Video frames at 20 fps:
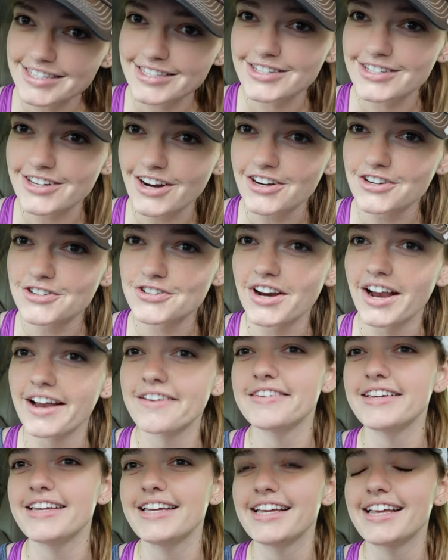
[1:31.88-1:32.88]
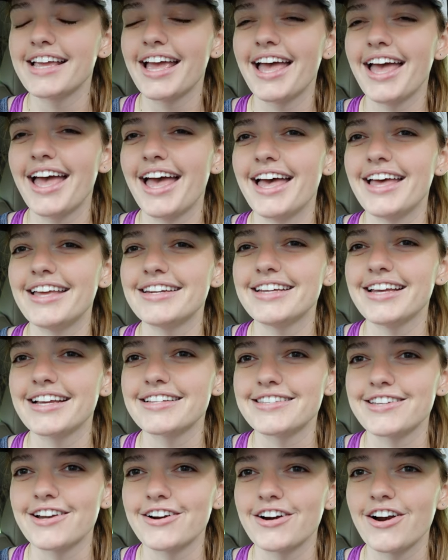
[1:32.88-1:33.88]
start driving and get
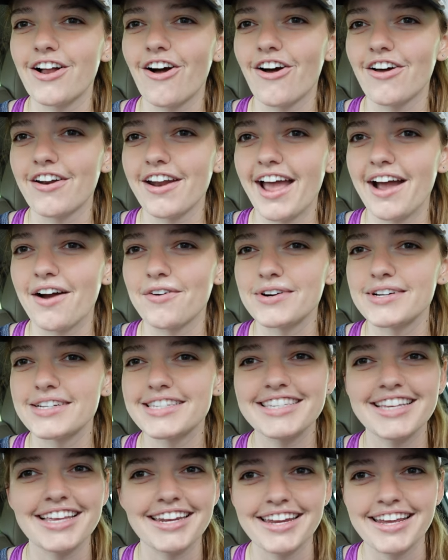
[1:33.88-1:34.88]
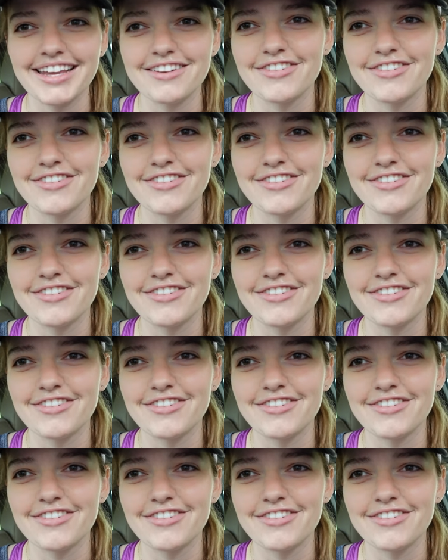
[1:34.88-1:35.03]
started on our Sunday